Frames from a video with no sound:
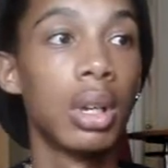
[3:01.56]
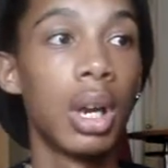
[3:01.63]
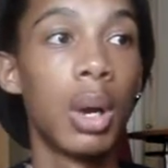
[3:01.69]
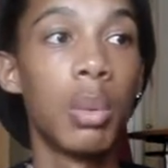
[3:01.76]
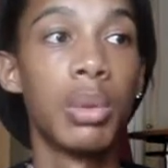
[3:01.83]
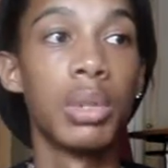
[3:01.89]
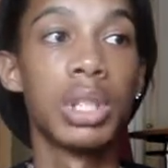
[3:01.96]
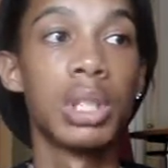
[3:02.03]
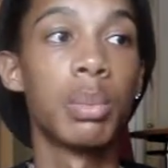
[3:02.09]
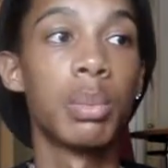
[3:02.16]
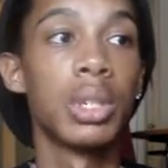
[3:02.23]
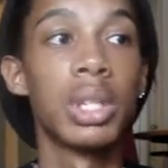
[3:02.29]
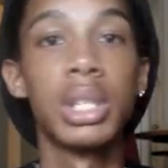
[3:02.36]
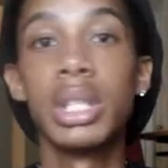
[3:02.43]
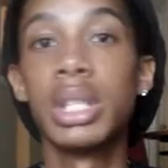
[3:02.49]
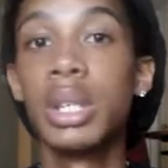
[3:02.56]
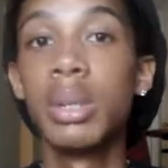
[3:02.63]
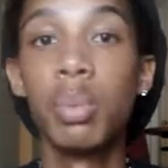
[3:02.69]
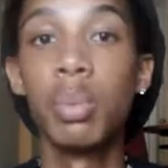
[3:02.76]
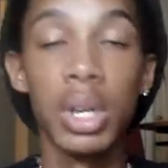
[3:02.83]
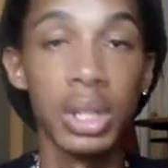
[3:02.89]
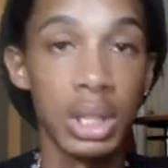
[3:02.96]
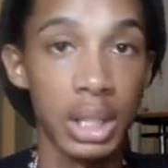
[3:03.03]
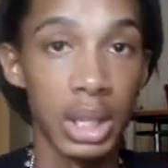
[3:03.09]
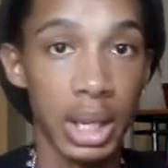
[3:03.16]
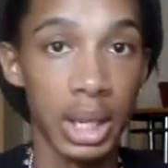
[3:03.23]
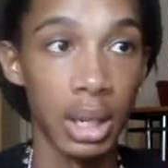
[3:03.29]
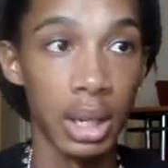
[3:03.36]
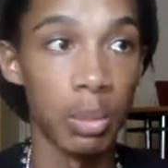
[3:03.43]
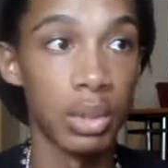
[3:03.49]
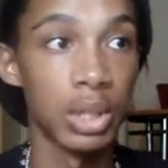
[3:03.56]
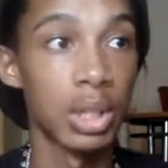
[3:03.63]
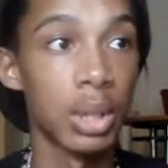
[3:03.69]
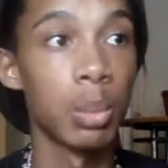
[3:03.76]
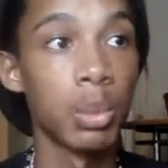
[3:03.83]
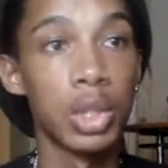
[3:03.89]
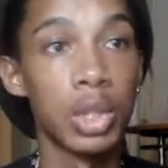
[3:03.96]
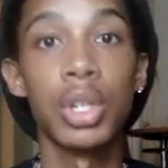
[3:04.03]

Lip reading: I want someone to sleep well tonight. I want someone's